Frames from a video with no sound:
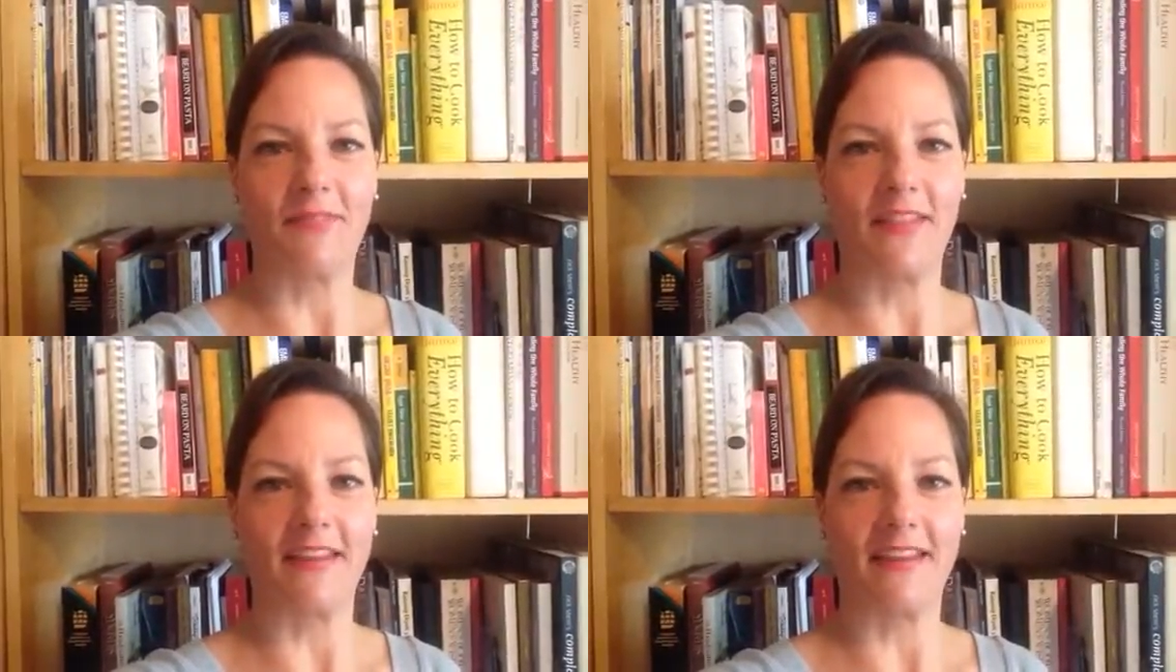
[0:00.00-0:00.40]

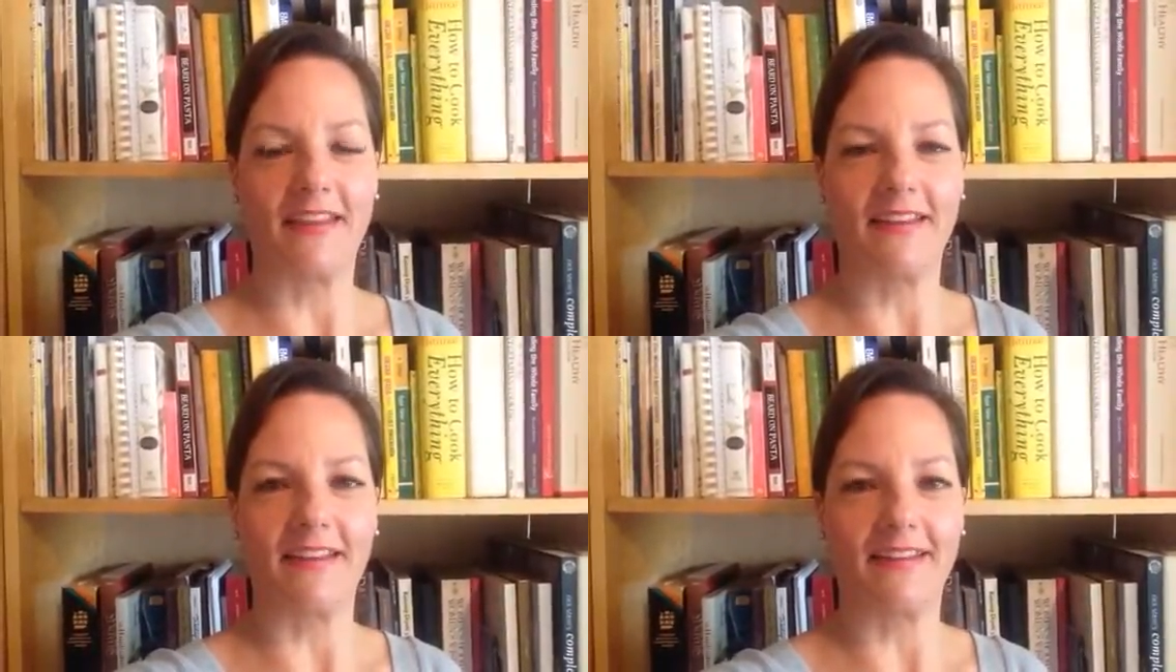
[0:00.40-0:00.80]

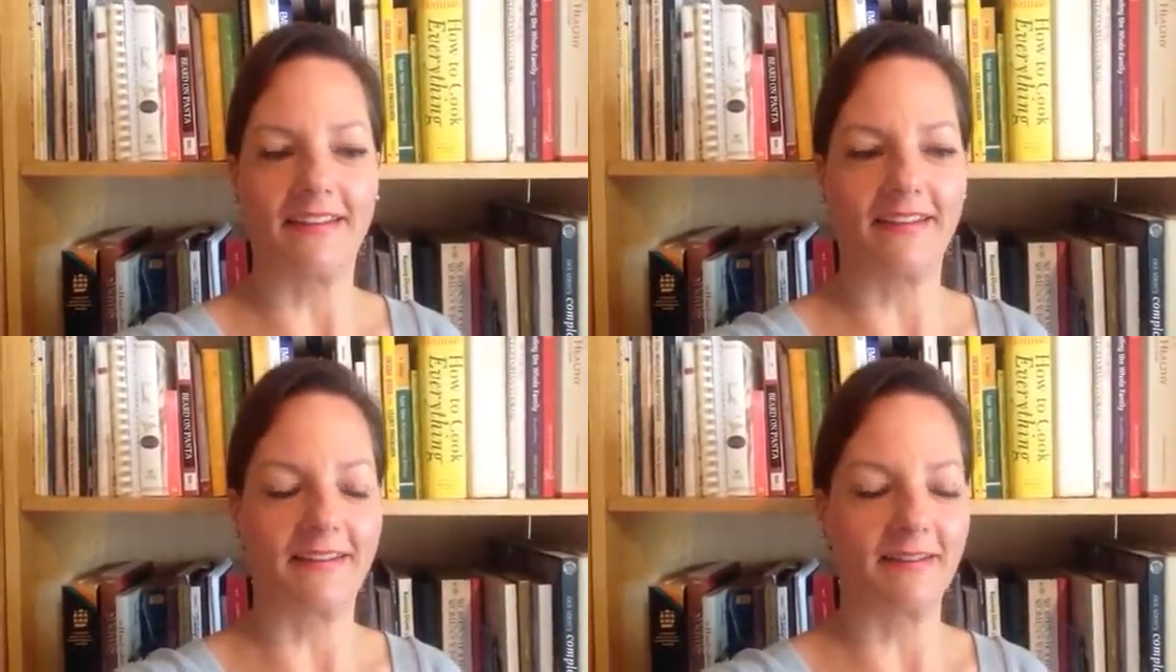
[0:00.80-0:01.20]
The
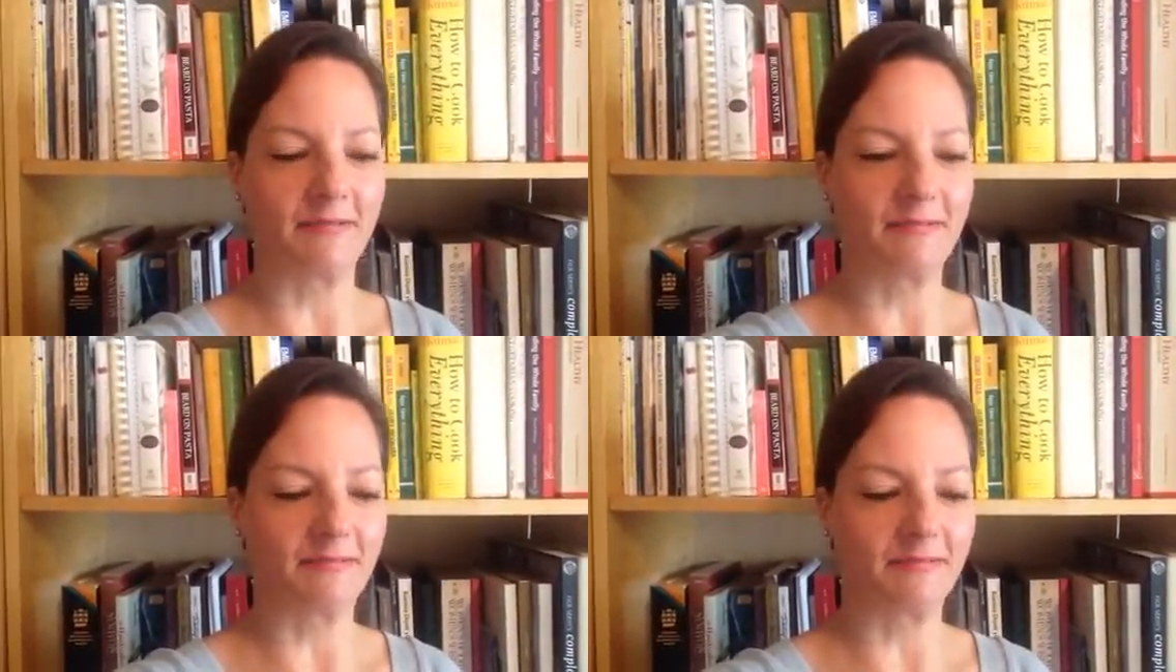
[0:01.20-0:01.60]

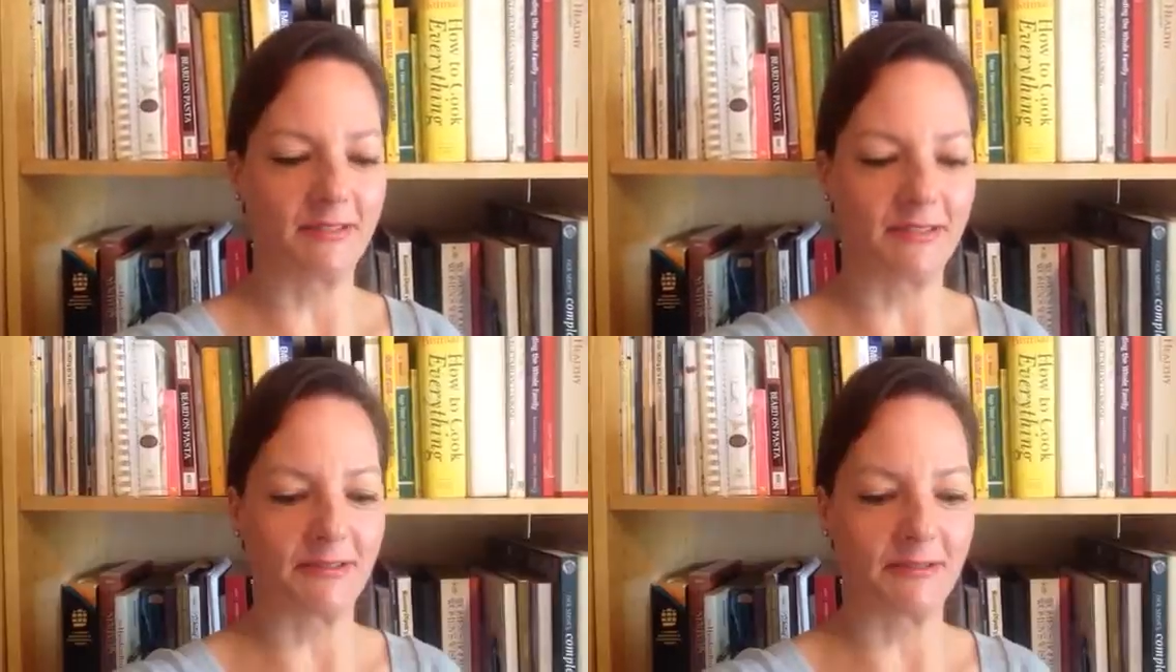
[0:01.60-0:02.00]

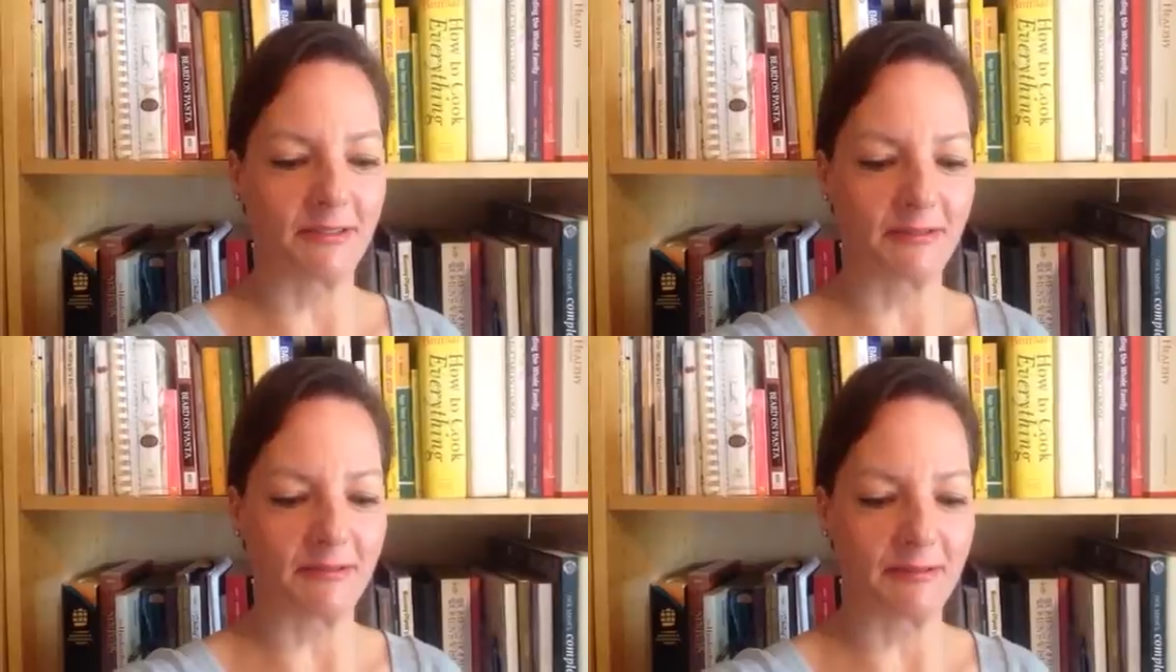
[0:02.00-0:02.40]

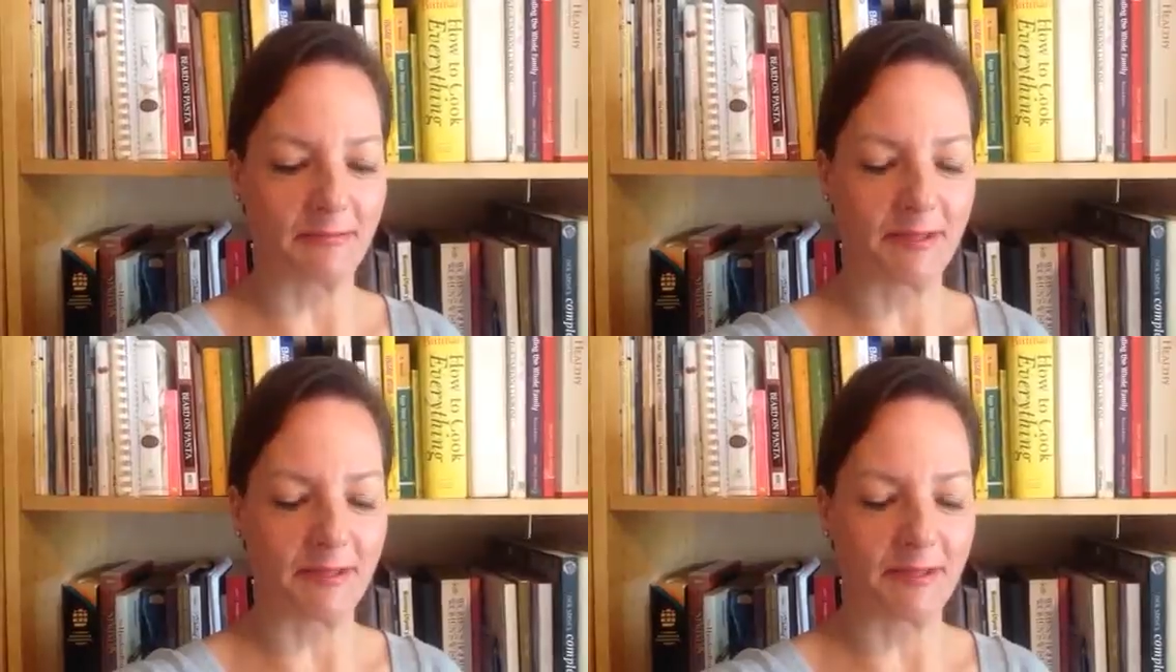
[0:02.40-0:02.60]
the